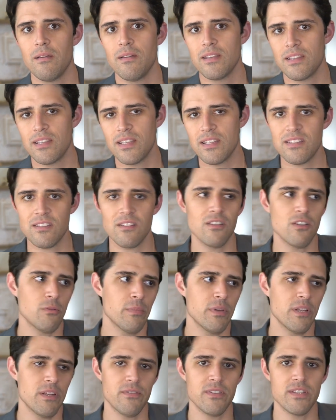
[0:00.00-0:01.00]
gets a little
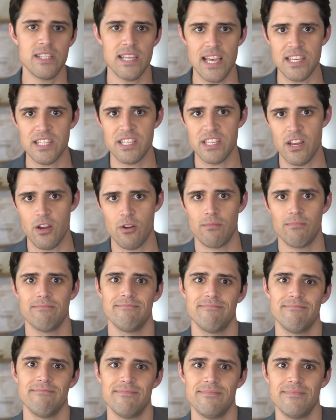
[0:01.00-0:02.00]
bit of a test here.
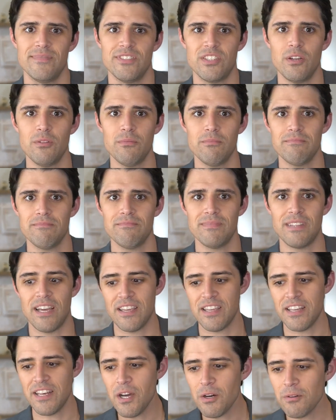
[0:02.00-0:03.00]
So now
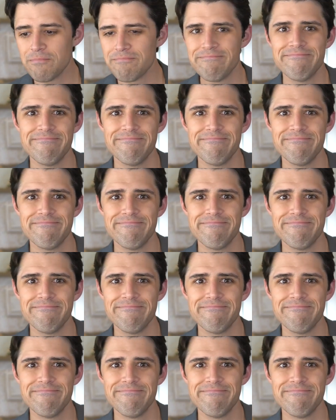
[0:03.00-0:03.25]
you know.